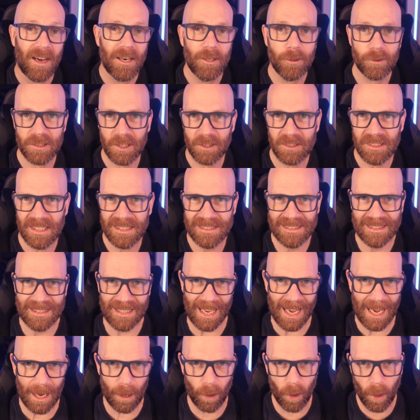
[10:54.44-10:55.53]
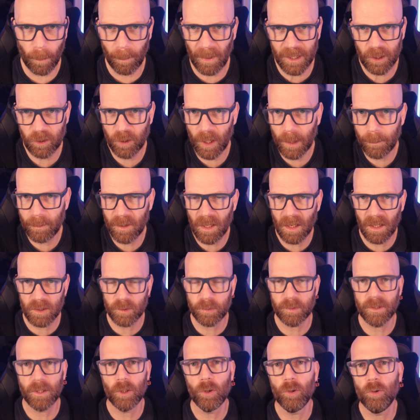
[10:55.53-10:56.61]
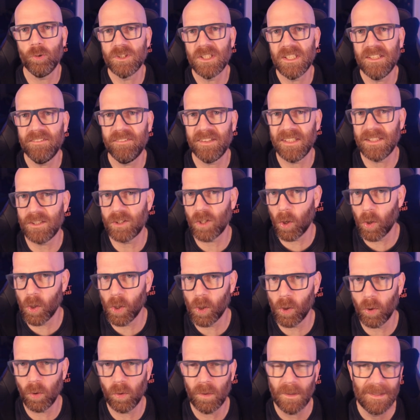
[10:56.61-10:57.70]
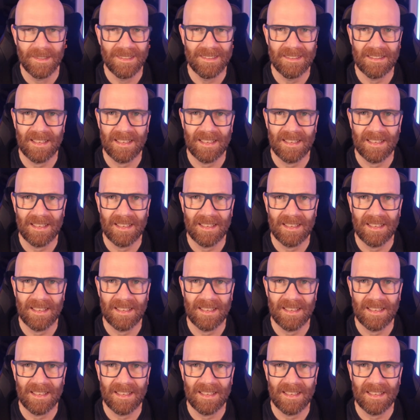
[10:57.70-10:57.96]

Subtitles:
I also tested it out on my Chromecast with Google TV dongle,